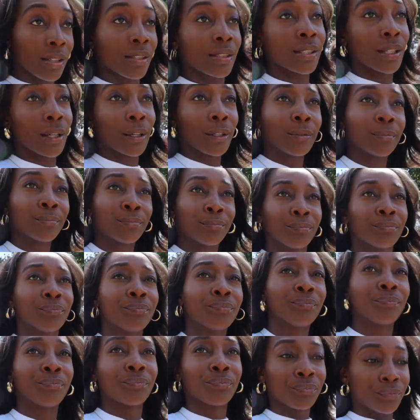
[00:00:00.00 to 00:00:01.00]
So
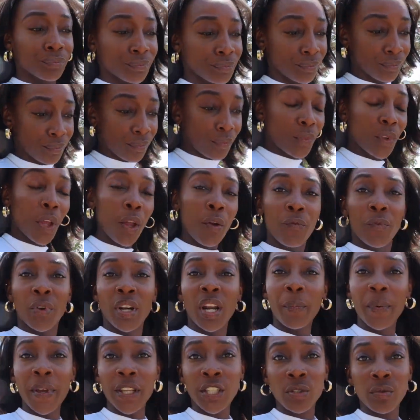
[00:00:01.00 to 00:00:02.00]
from
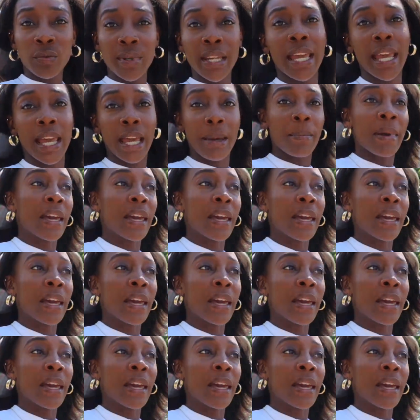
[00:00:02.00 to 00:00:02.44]
the picture we had,